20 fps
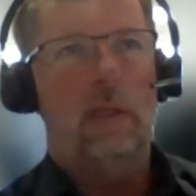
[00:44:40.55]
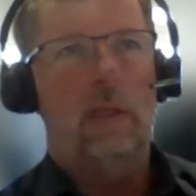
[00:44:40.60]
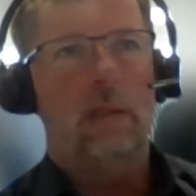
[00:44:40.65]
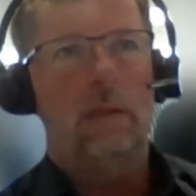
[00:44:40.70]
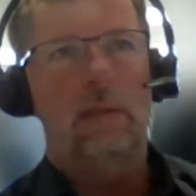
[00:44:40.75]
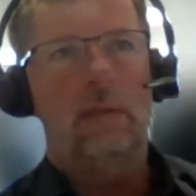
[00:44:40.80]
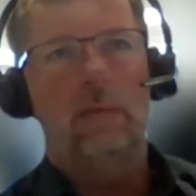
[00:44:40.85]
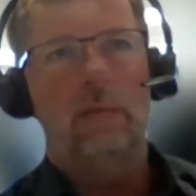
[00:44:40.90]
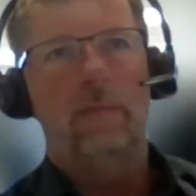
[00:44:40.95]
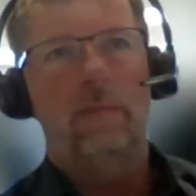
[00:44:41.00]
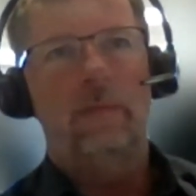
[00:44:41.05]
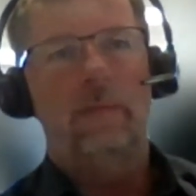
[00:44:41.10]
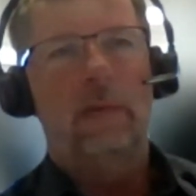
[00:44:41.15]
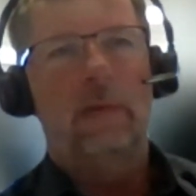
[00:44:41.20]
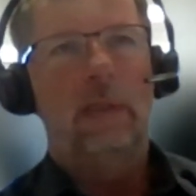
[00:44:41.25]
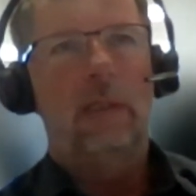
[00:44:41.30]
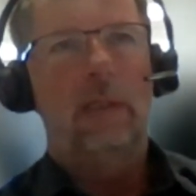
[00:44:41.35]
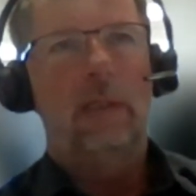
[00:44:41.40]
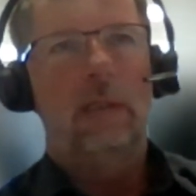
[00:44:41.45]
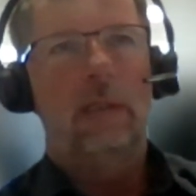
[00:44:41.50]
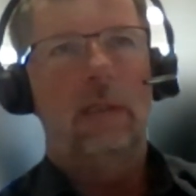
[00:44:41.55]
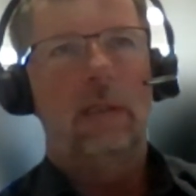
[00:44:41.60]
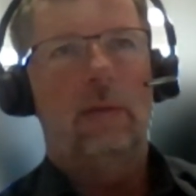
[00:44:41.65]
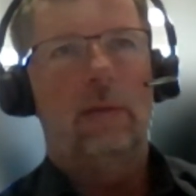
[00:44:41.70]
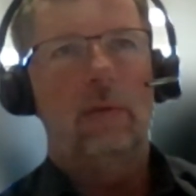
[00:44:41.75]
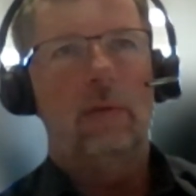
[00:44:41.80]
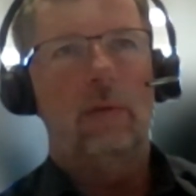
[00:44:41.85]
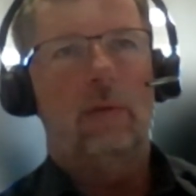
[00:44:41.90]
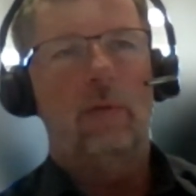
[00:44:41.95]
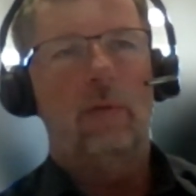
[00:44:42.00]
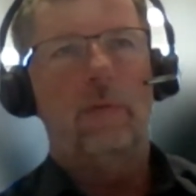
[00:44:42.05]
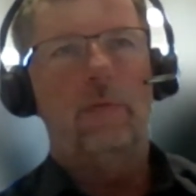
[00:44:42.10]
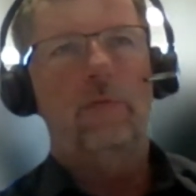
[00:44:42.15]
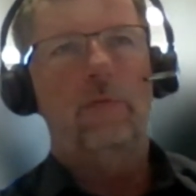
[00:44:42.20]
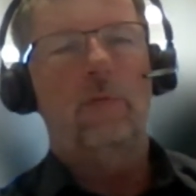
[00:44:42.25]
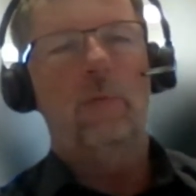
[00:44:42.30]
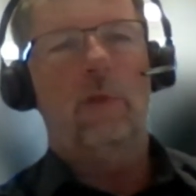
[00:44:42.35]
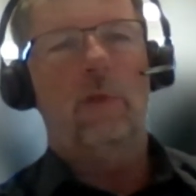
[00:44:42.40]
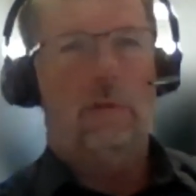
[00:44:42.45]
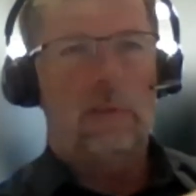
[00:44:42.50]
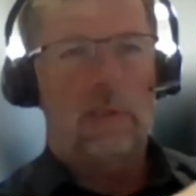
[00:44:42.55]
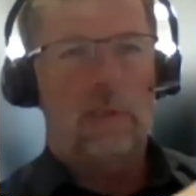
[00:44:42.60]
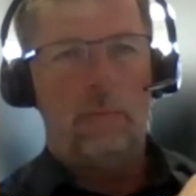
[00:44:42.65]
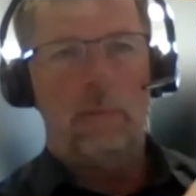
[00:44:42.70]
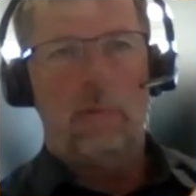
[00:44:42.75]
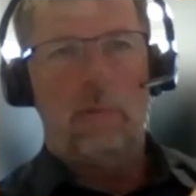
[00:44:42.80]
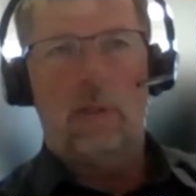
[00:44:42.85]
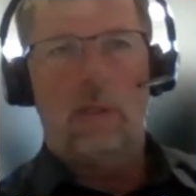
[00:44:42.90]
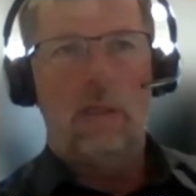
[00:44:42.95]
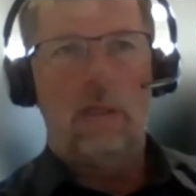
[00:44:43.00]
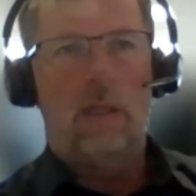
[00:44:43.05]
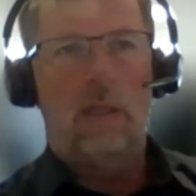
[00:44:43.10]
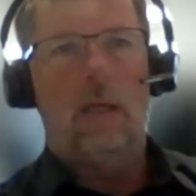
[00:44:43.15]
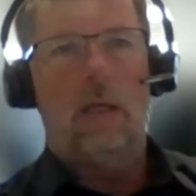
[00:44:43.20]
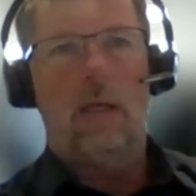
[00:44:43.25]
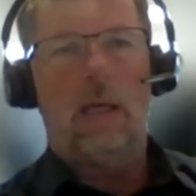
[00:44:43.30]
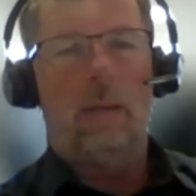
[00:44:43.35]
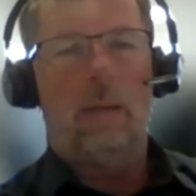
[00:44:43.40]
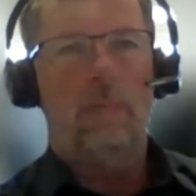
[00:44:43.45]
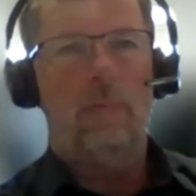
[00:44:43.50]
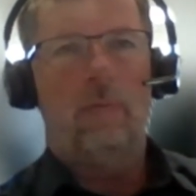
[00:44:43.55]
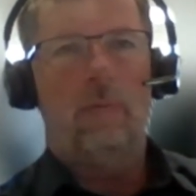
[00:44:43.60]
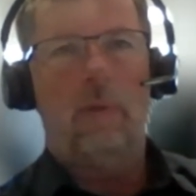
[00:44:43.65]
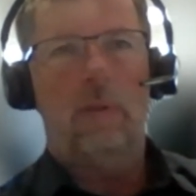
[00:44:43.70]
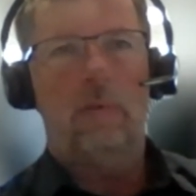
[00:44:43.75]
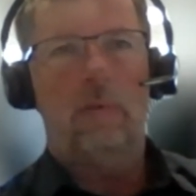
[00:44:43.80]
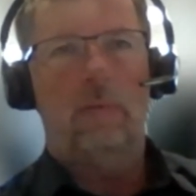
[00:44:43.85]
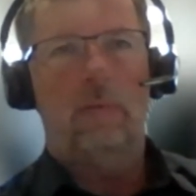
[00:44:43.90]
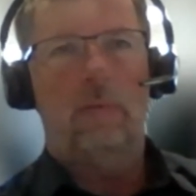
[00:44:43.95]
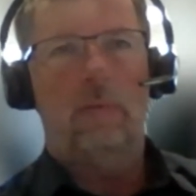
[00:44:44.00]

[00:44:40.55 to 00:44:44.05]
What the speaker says: And if tomorrow is coming a killing app, what